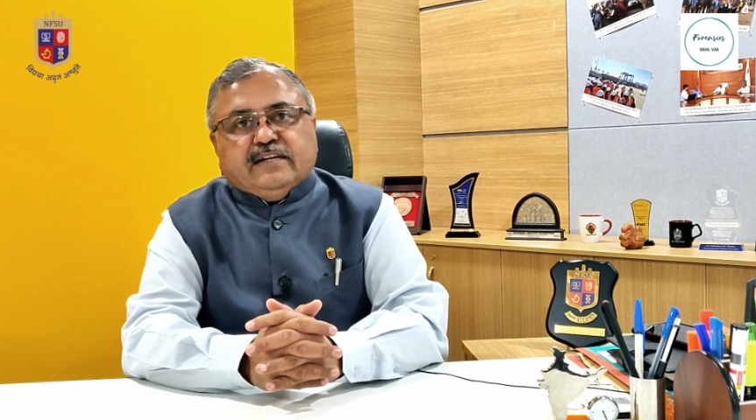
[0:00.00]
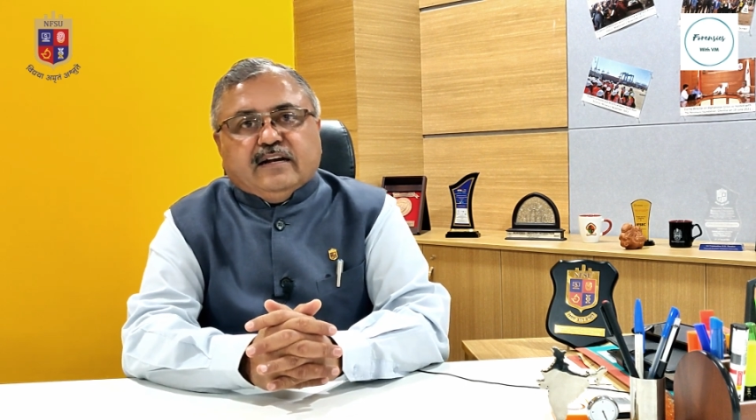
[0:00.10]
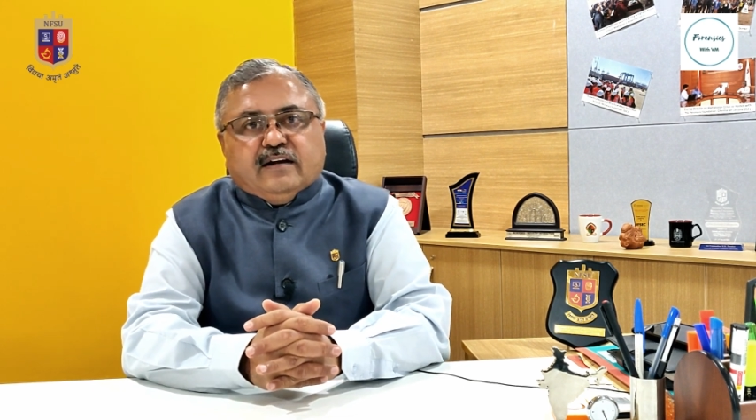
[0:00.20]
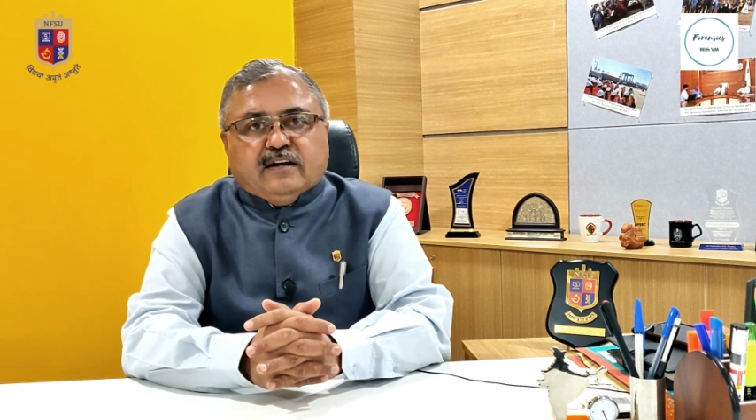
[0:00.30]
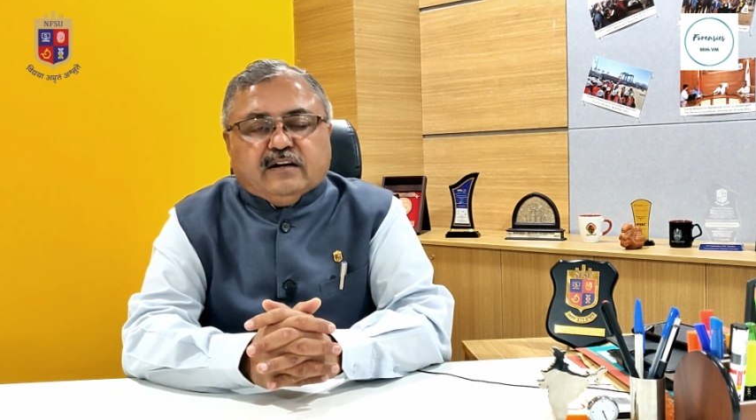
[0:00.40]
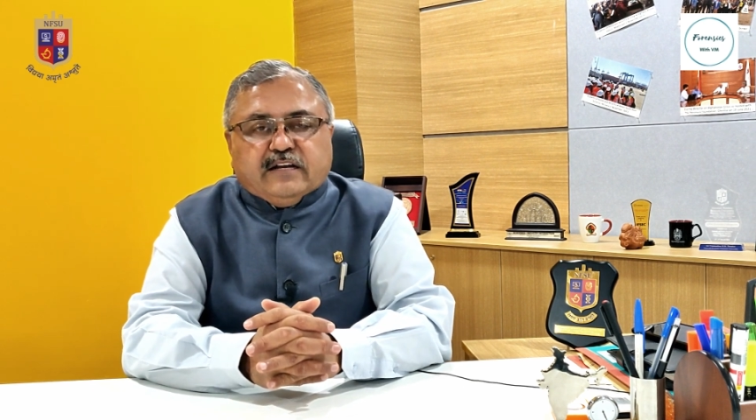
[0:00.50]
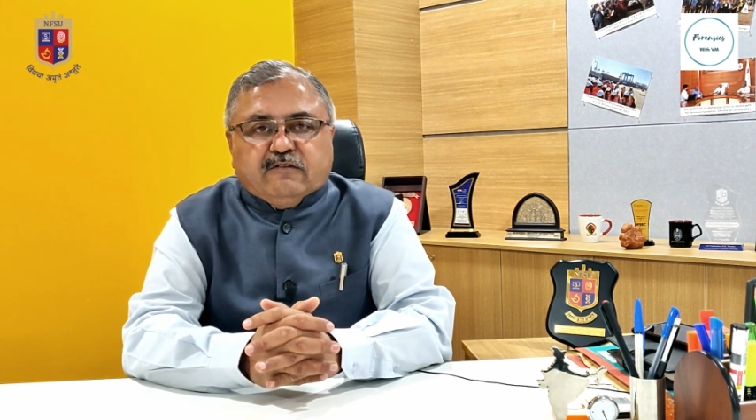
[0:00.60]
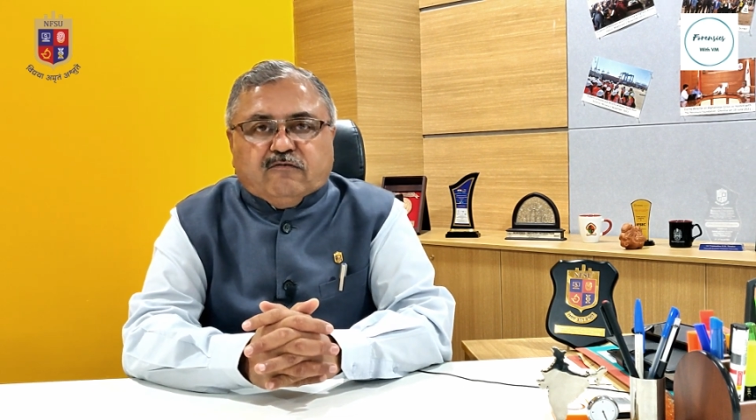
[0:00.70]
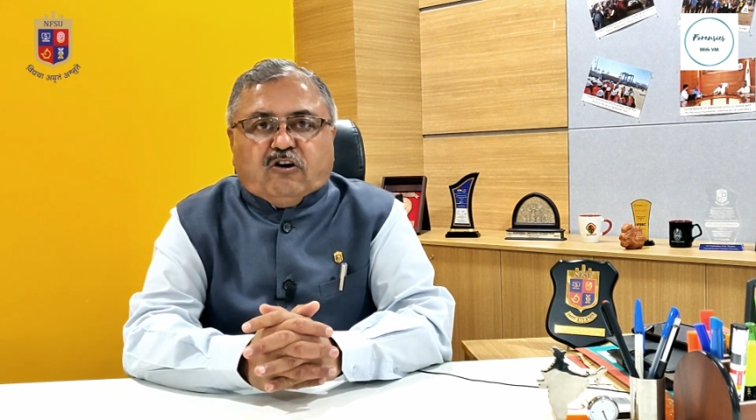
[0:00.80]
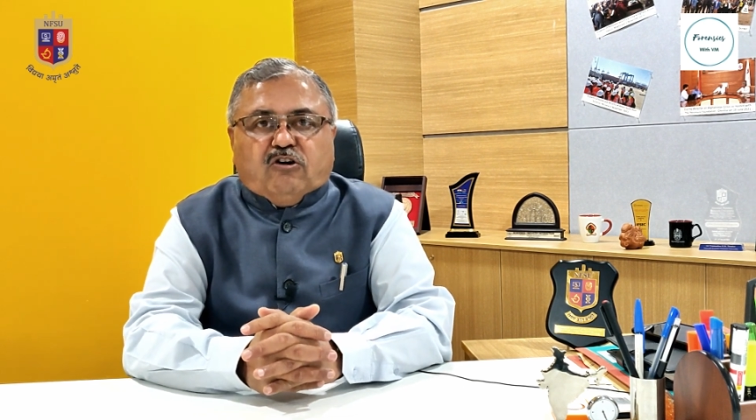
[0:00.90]
uh,
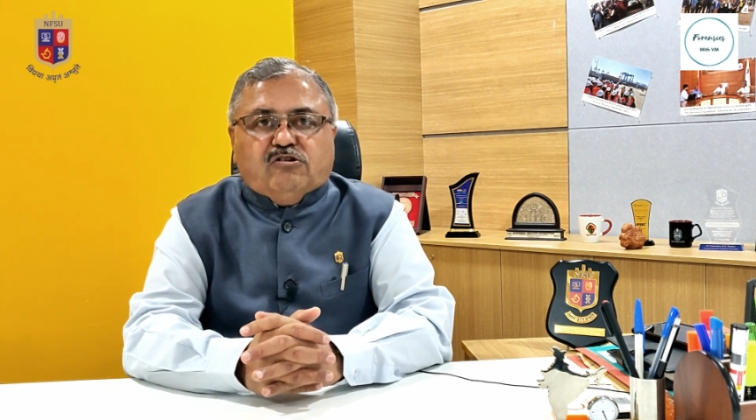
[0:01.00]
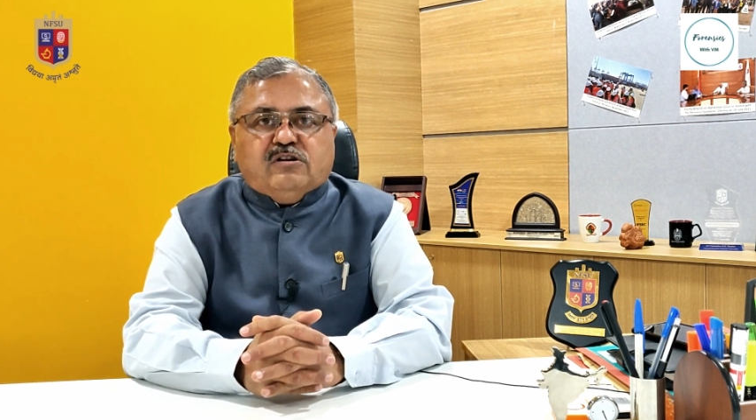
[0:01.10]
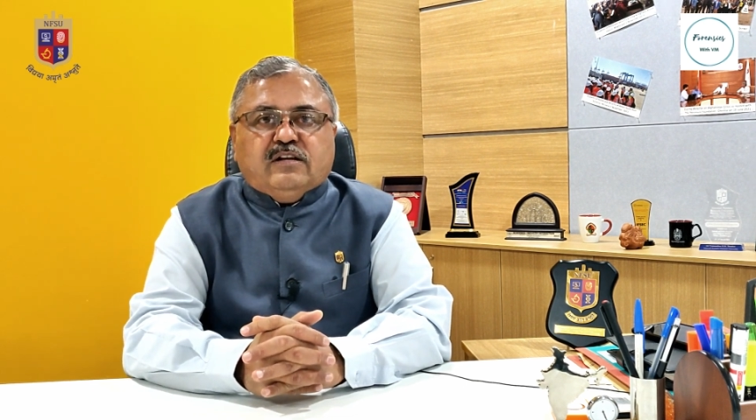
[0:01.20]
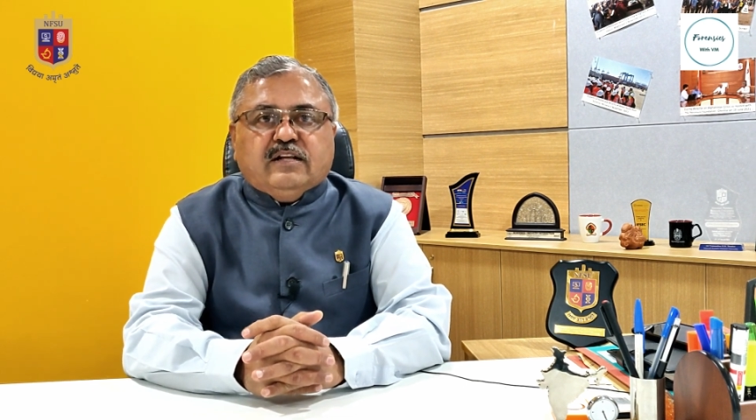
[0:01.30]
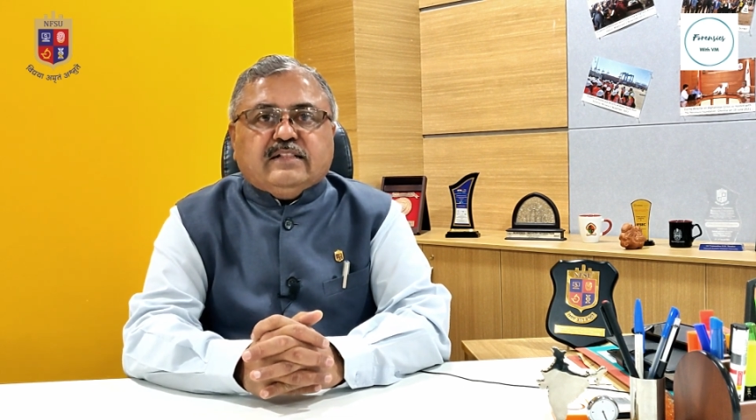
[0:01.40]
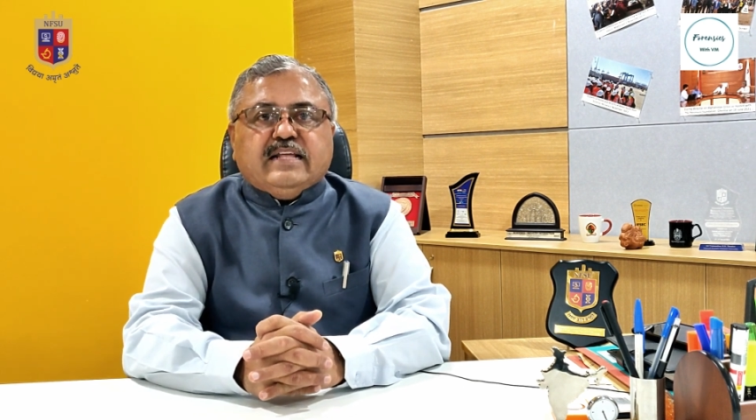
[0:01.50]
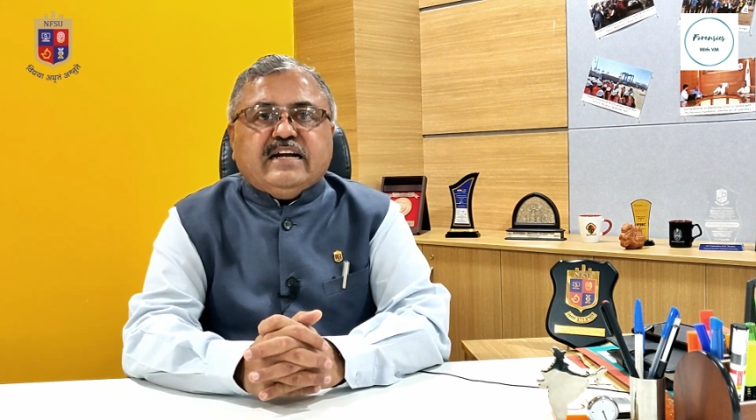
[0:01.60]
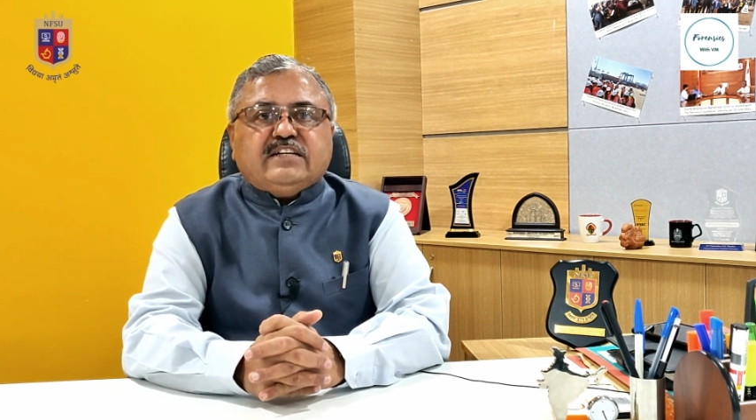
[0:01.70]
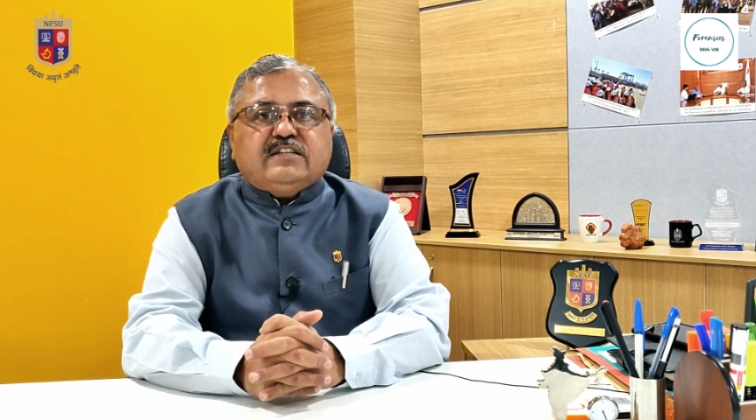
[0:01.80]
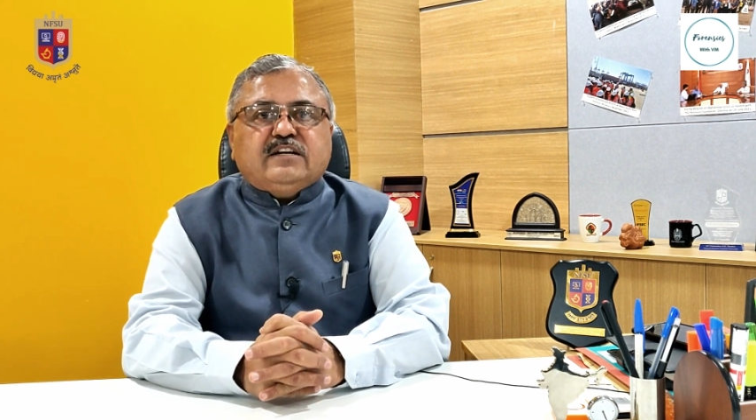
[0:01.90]
involved
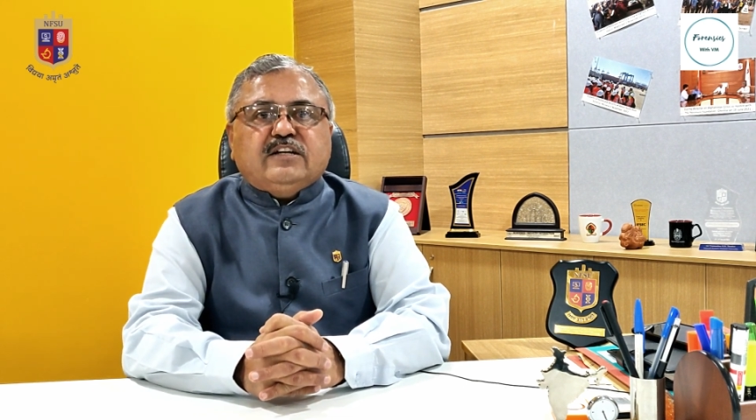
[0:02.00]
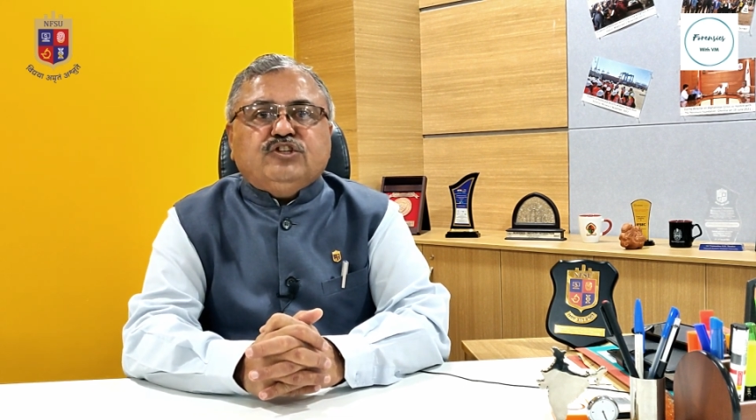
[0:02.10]
that uh,